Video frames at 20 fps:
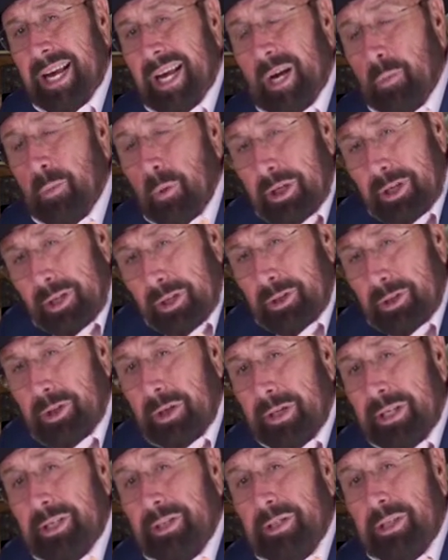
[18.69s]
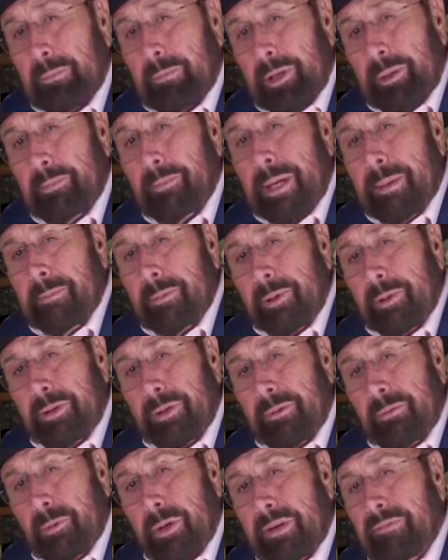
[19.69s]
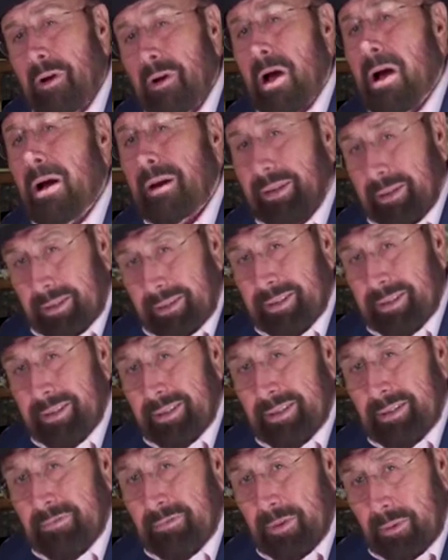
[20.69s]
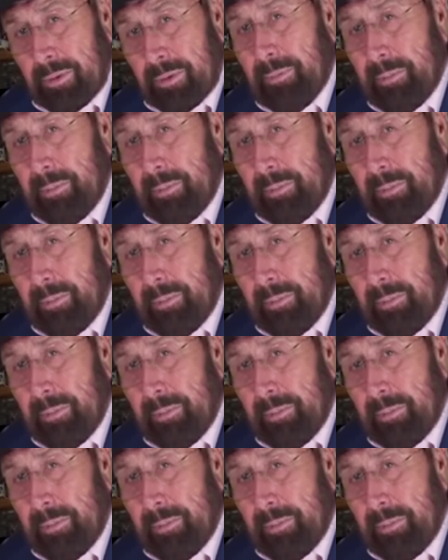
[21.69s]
and we're going to show you some of the people that we've honored from the